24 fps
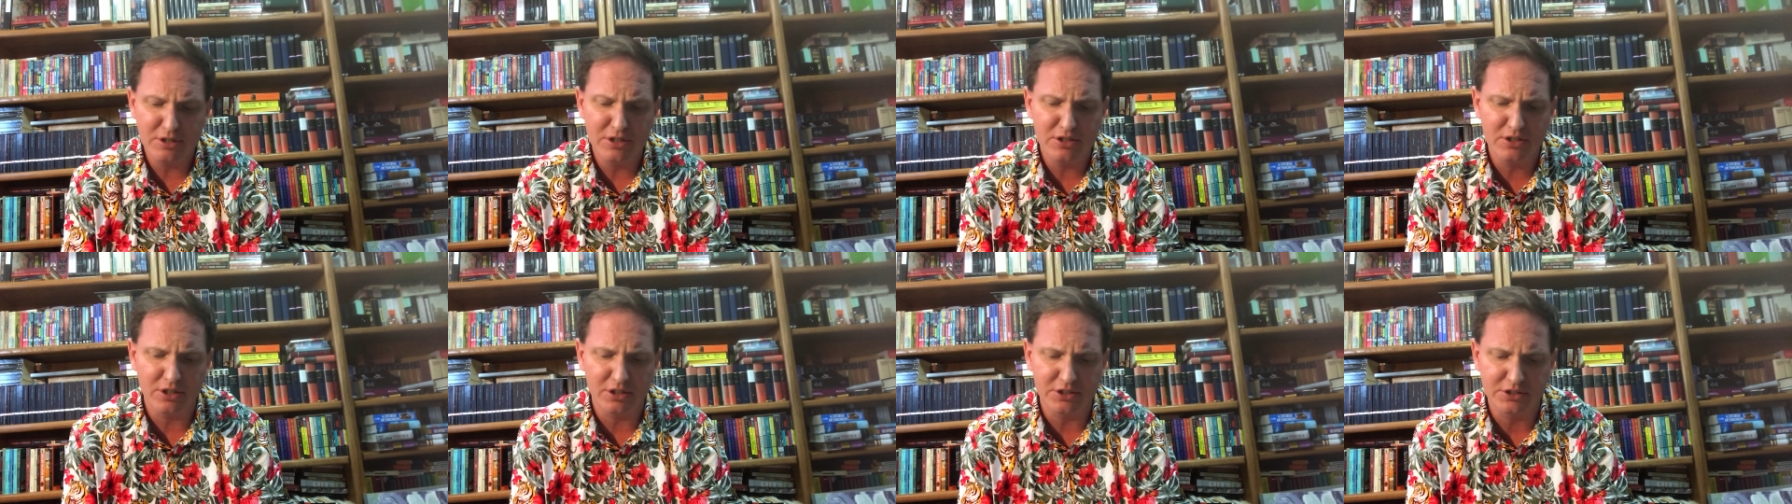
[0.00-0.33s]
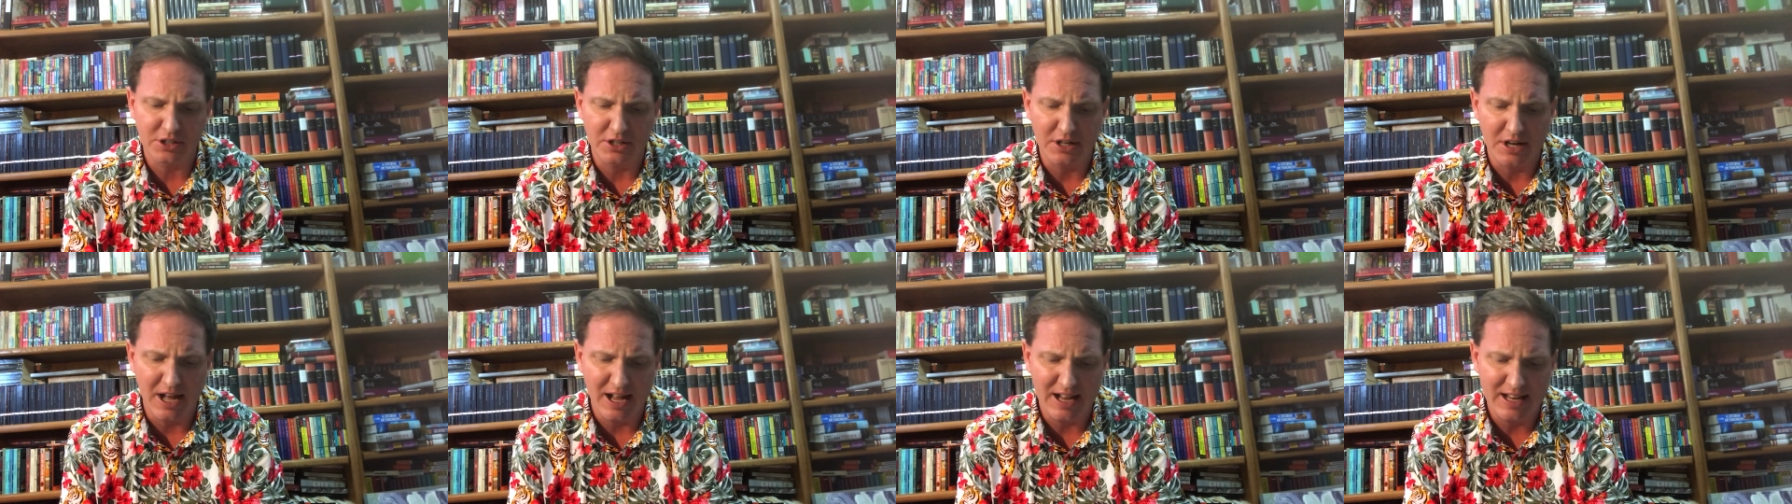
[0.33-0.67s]
results
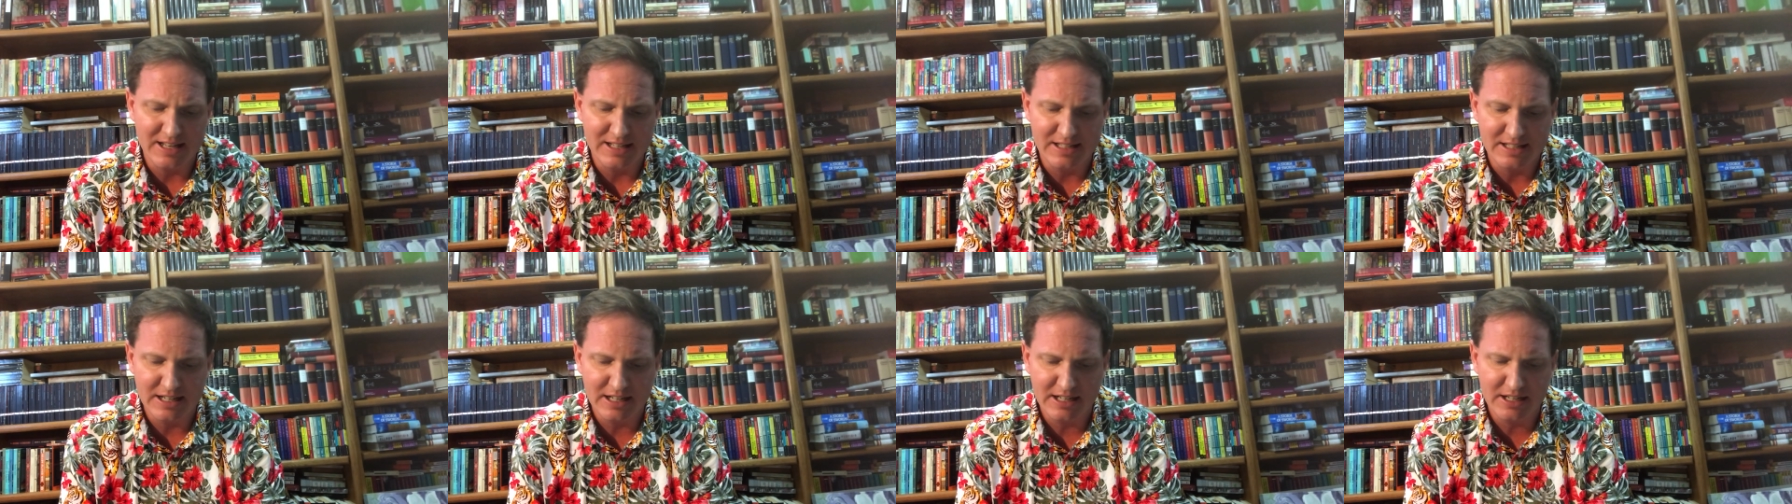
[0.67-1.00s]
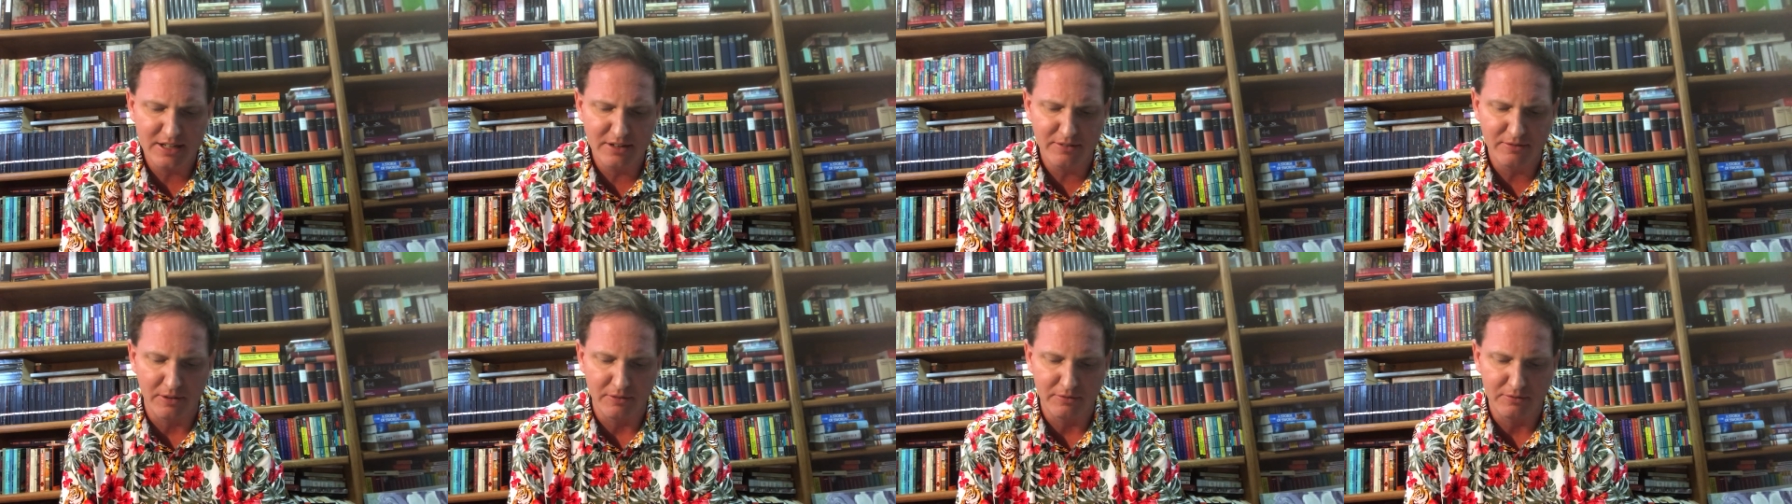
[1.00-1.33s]
are not
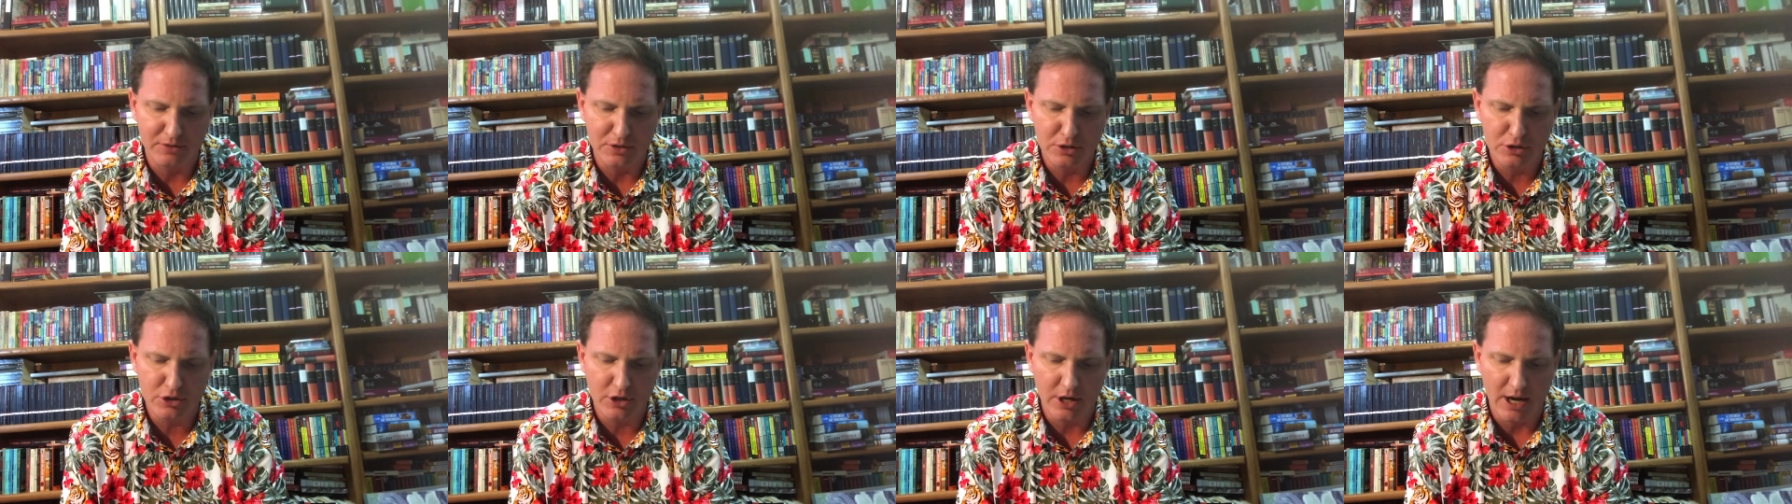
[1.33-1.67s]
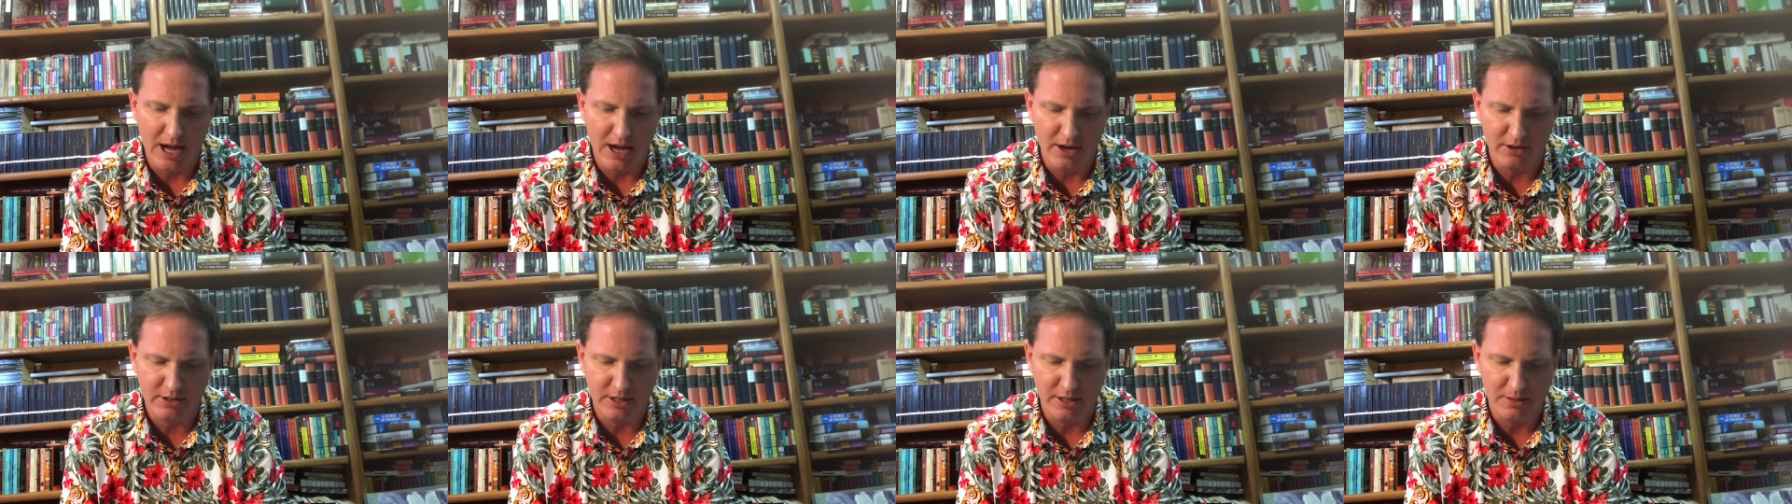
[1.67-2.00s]
indicative of future
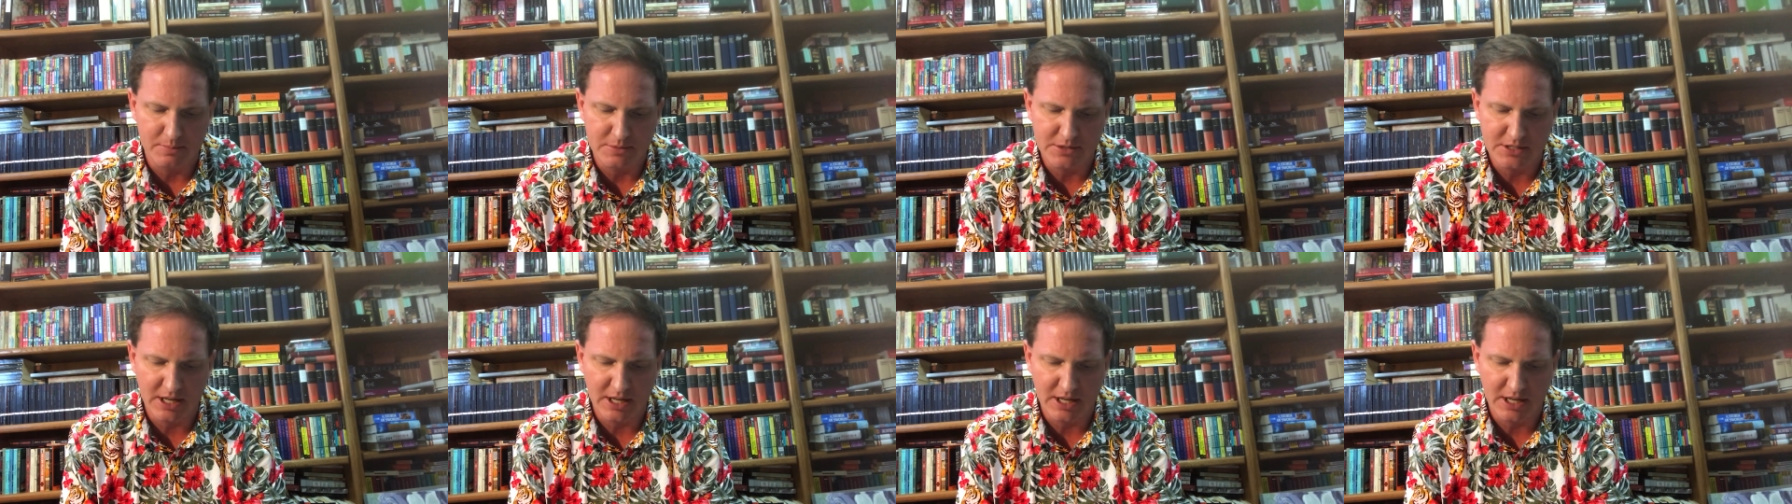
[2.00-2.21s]
outcomes.